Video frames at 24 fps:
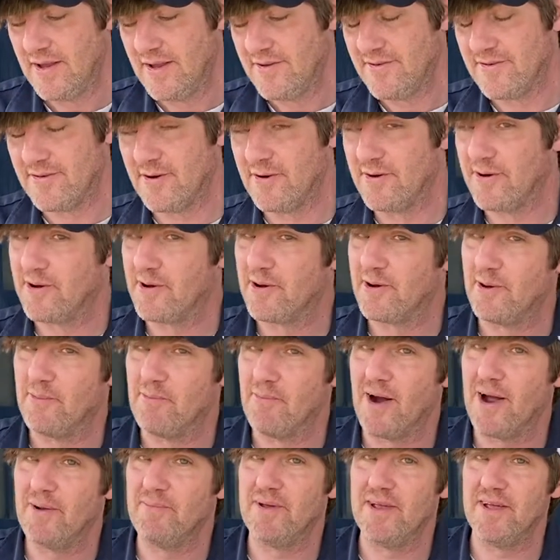So you
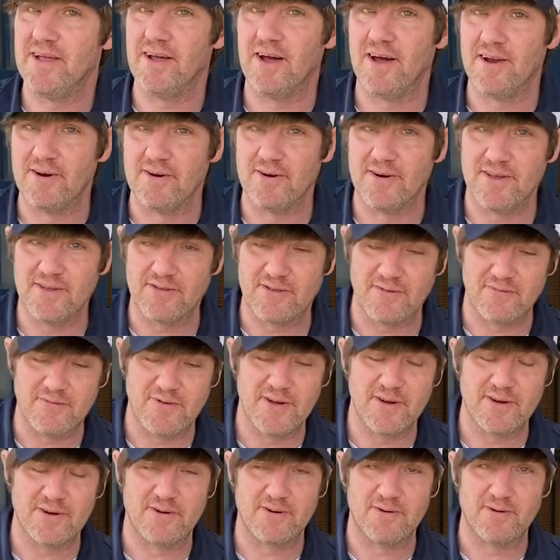might be underneath the
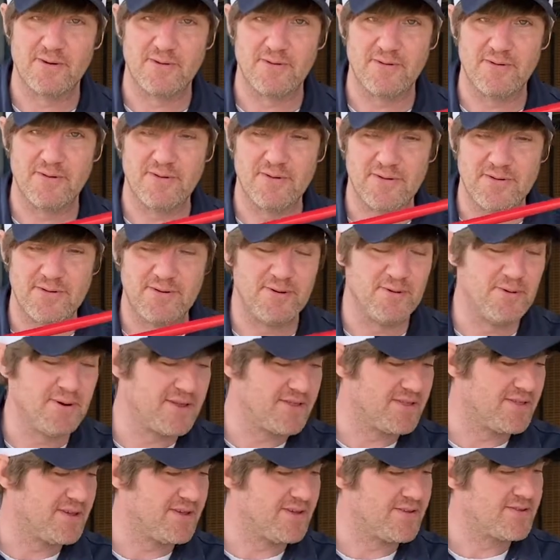vehicle doing
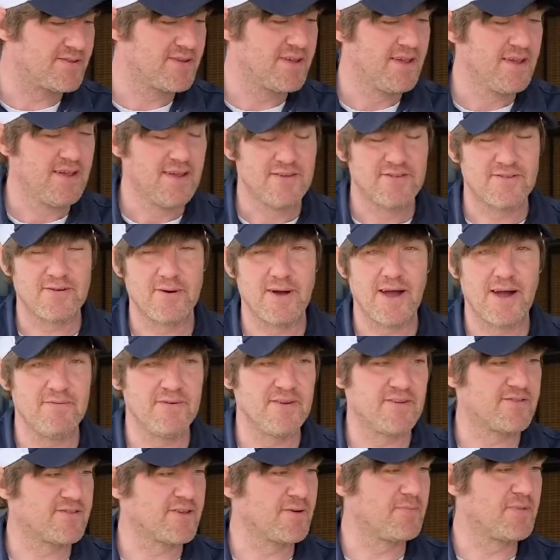this. So having
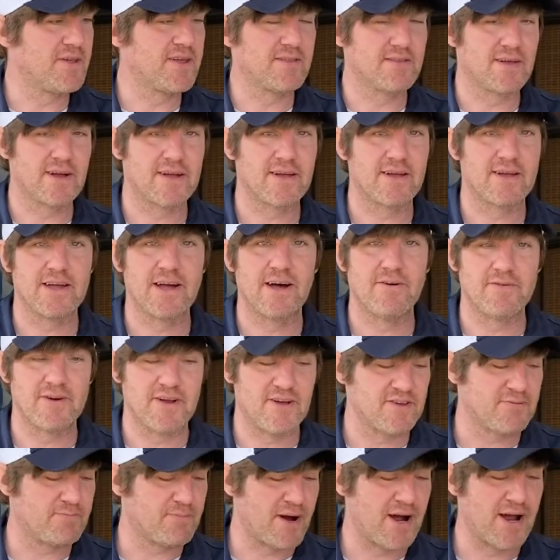something like a
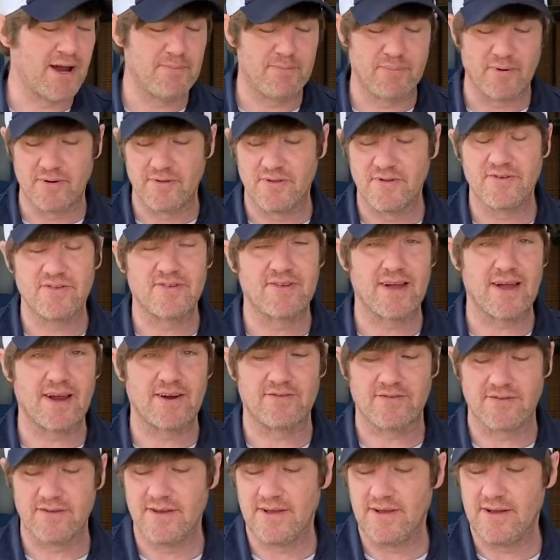galvanized pipe, or this is
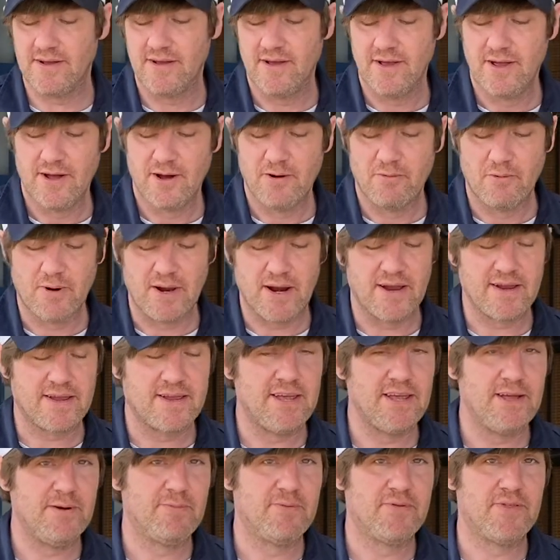actually what I
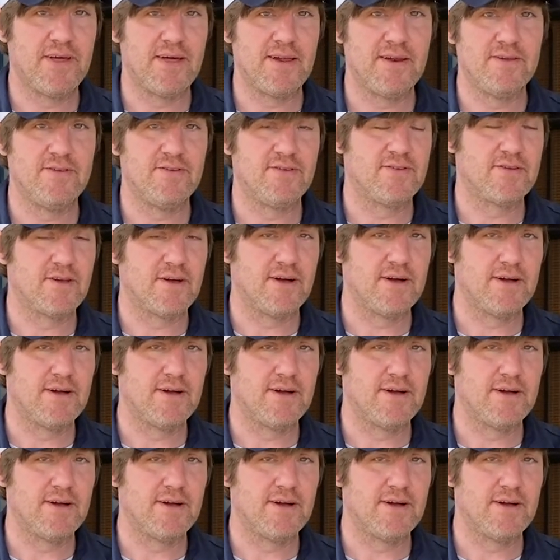keep that is